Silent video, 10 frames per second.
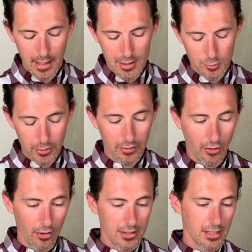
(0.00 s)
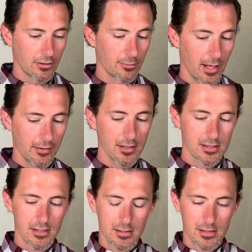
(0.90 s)
As we have already talked about,
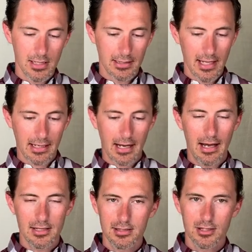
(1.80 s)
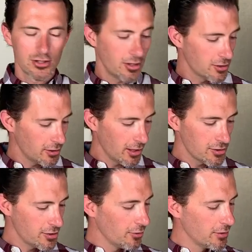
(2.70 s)
this is in that chiastic structure. I'll
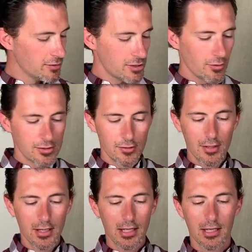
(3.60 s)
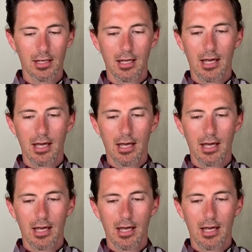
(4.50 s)
show it to you again.